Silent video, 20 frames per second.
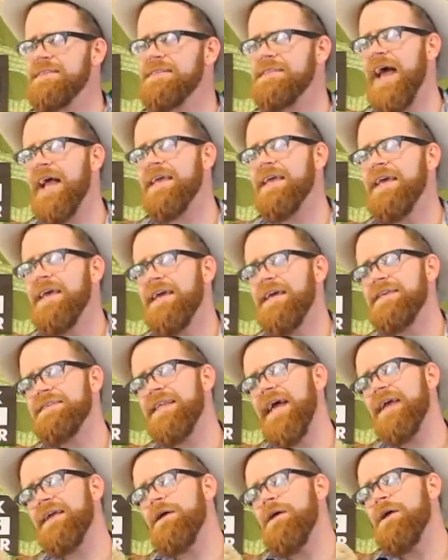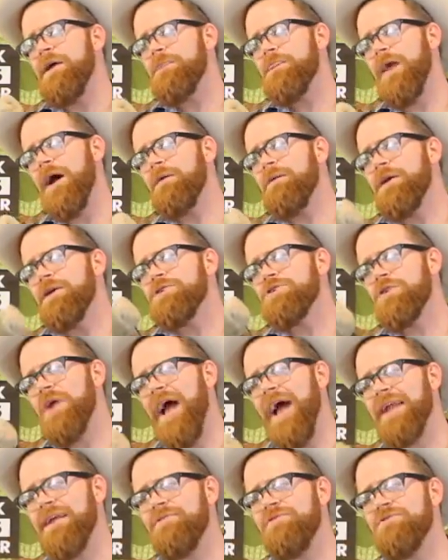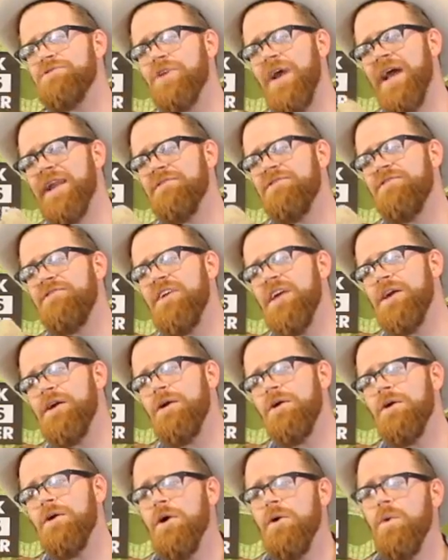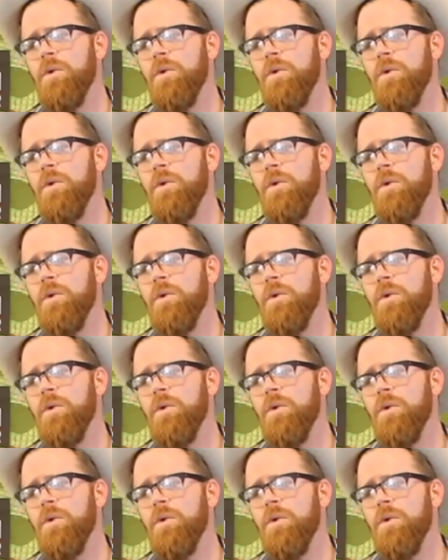like trying to feel